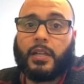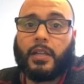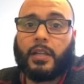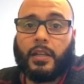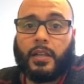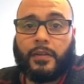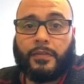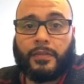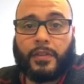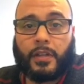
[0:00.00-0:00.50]

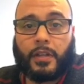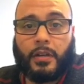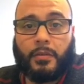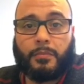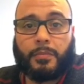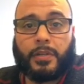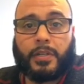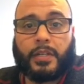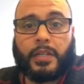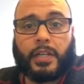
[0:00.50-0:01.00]
left the
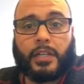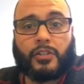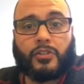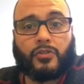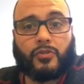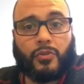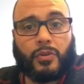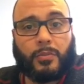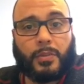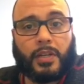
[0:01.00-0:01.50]
company
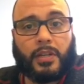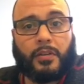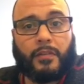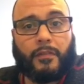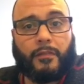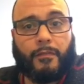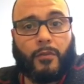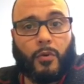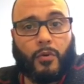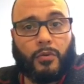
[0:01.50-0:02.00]
extremely
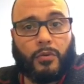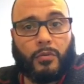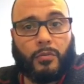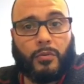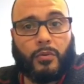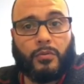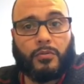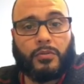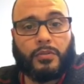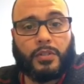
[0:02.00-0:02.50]

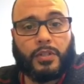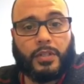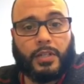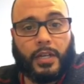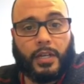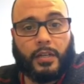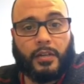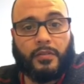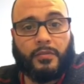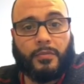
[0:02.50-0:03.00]
vulnerable to
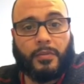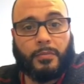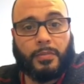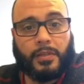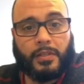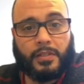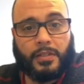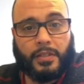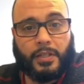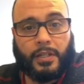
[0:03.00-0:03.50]
negative
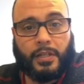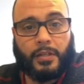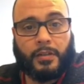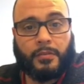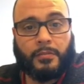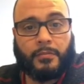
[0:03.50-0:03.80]
publicity.